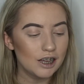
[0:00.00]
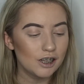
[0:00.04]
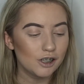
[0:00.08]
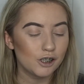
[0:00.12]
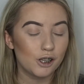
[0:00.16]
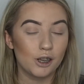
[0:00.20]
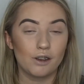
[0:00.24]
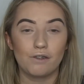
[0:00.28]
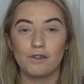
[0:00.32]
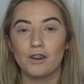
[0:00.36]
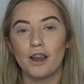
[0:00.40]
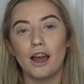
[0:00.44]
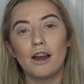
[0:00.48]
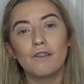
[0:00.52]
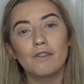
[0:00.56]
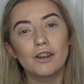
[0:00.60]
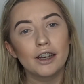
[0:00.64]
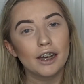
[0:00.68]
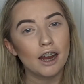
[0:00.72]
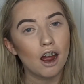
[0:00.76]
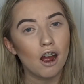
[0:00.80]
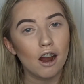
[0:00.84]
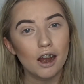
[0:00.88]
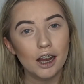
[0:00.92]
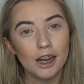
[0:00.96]
So if you have
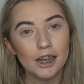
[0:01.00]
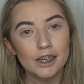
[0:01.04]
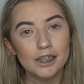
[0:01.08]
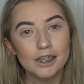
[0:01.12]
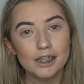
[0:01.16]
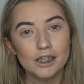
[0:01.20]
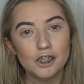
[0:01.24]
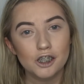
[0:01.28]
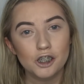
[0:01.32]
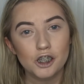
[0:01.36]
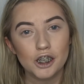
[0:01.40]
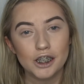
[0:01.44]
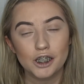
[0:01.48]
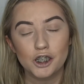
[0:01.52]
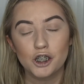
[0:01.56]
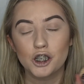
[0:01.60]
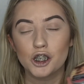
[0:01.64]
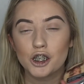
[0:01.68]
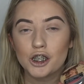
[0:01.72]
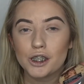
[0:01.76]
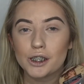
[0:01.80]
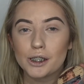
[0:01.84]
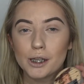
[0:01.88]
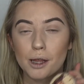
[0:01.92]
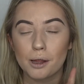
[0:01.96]
any highlighter
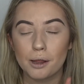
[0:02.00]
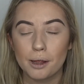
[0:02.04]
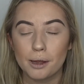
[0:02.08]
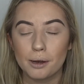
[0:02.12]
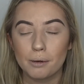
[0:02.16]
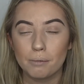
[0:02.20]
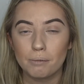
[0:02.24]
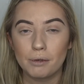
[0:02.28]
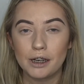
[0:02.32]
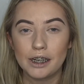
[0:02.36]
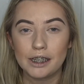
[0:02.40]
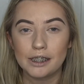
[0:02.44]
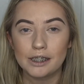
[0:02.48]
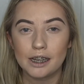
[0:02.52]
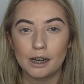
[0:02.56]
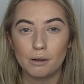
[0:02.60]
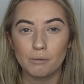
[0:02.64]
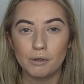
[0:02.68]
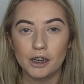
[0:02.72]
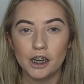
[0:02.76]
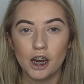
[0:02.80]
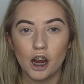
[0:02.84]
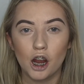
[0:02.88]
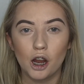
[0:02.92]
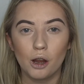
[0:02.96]
suggestions, then please let
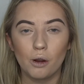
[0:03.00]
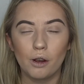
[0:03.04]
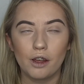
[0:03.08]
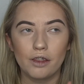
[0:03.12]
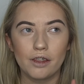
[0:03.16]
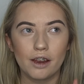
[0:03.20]
me know.